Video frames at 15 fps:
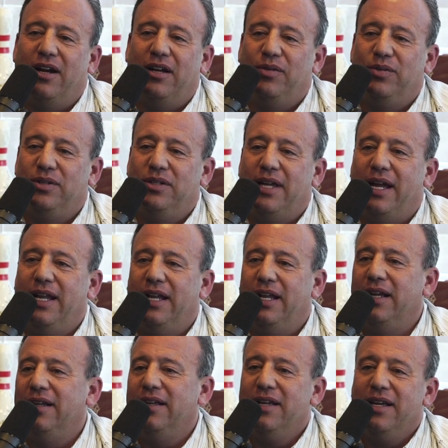He was
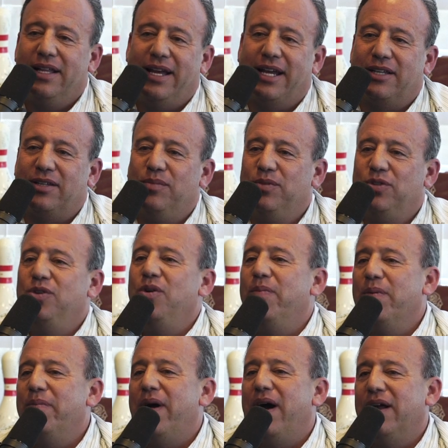dating like some
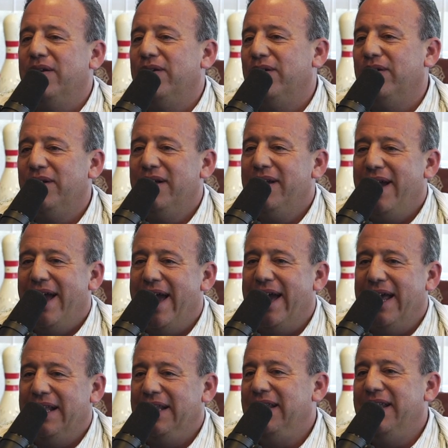supermodel,
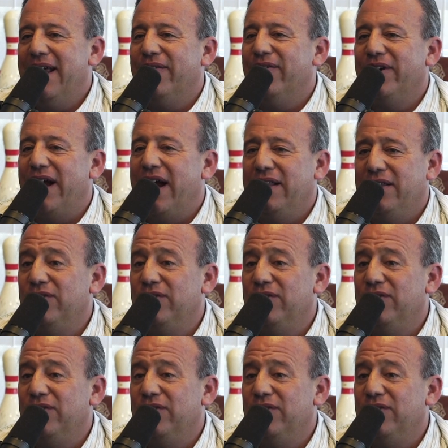and he never got.